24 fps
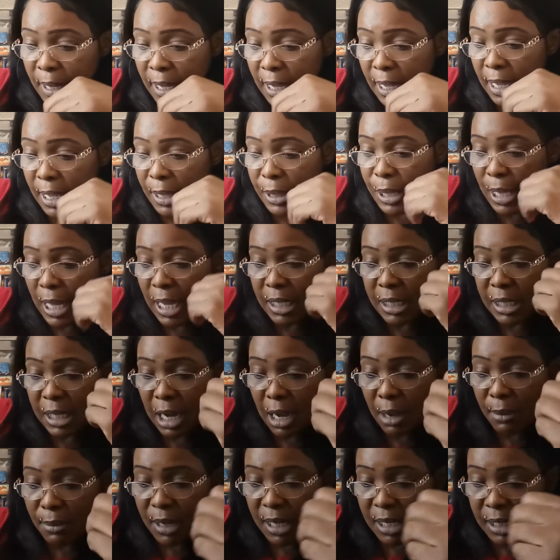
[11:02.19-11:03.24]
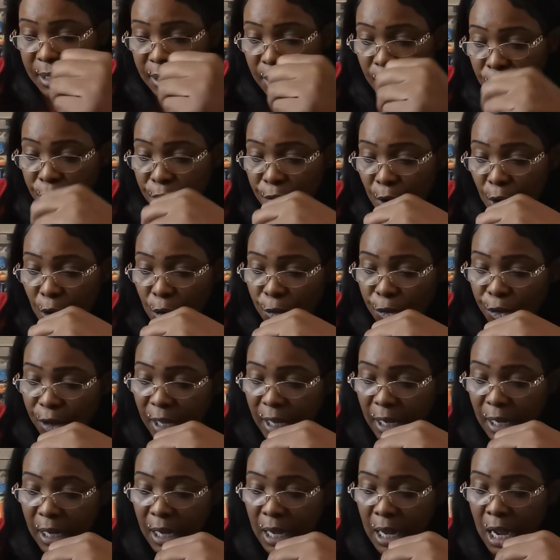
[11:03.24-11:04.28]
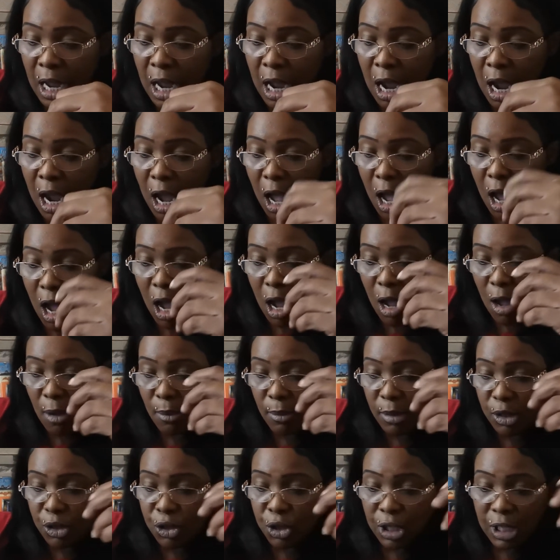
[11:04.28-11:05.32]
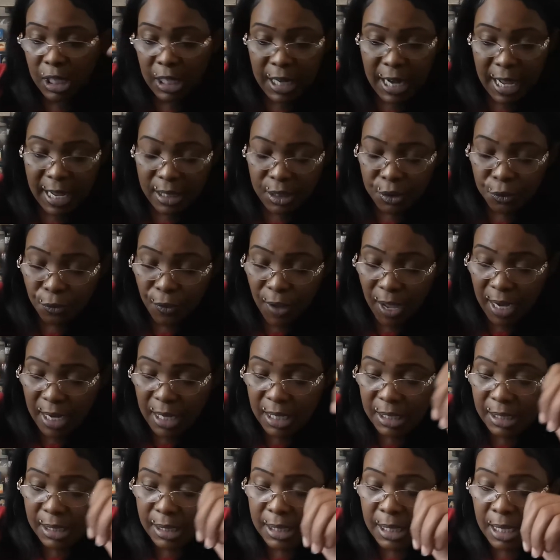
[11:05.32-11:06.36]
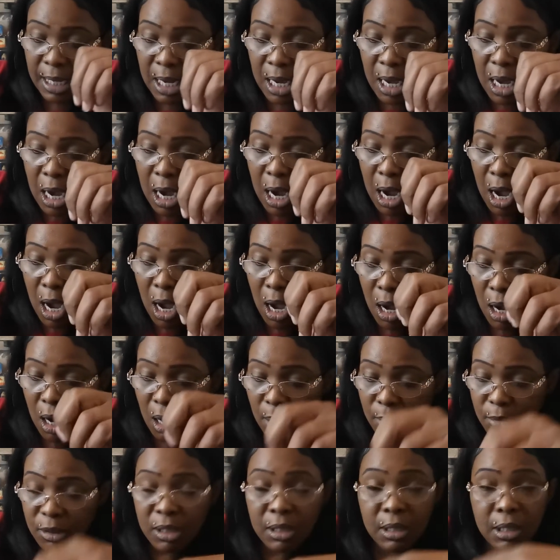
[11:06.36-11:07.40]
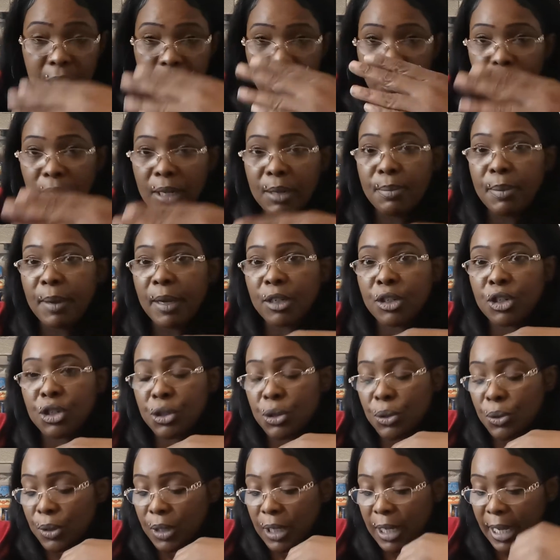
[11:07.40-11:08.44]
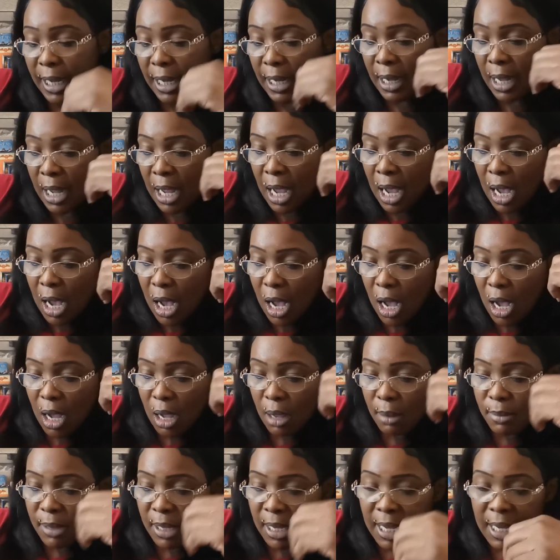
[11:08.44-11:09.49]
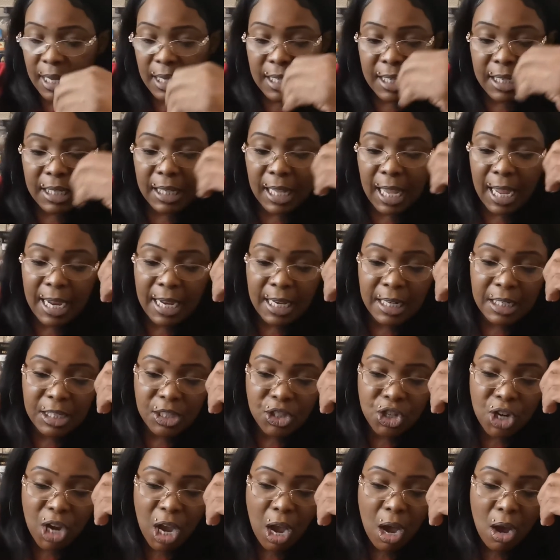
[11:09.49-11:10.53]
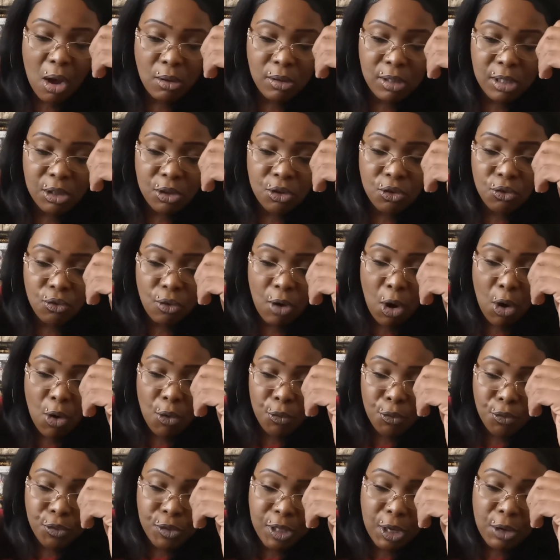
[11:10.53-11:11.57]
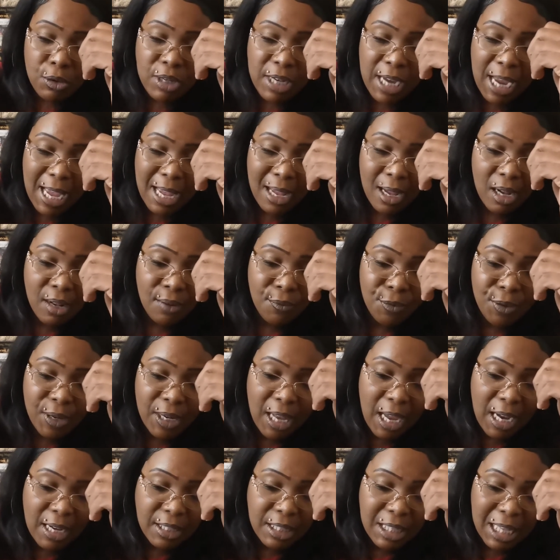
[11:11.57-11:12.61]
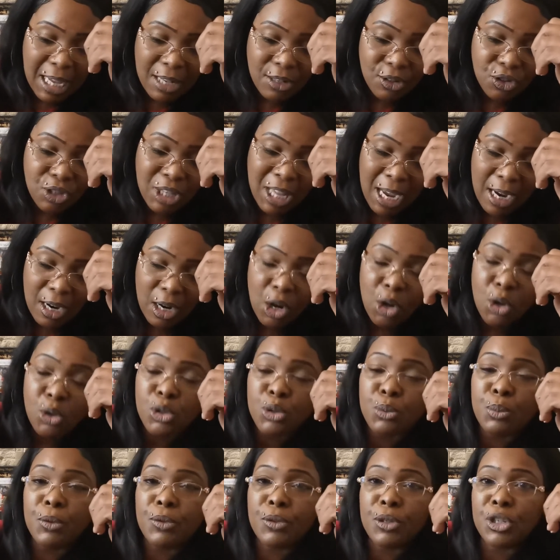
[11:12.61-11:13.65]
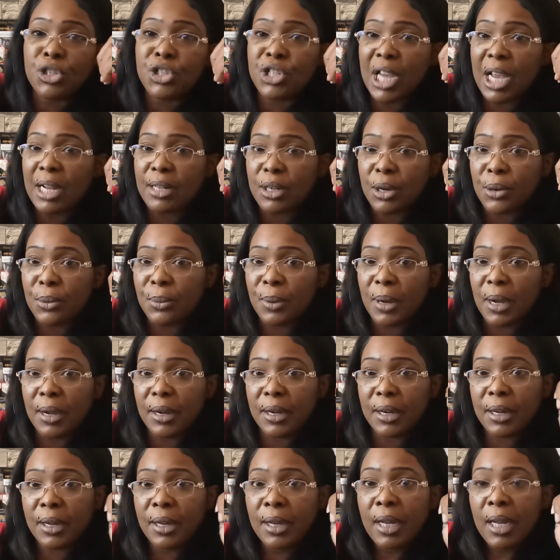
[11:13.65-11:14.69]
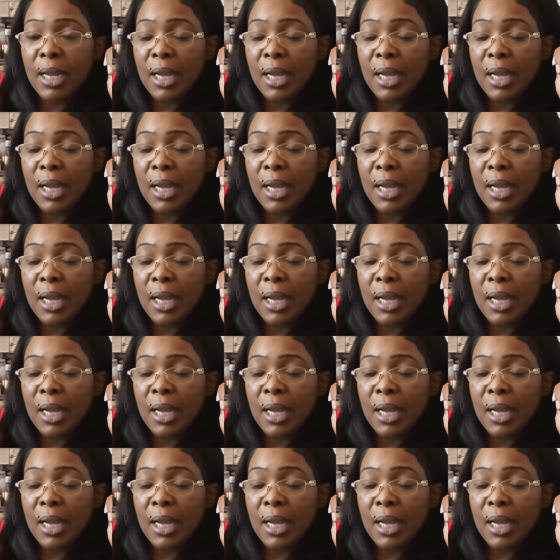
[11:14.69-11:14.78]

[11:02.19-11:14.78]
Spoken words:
here that is evolving to the next phase, slowly but surely. Healing that inner child and growth. So yeah, I feel like that goes with the shadow work.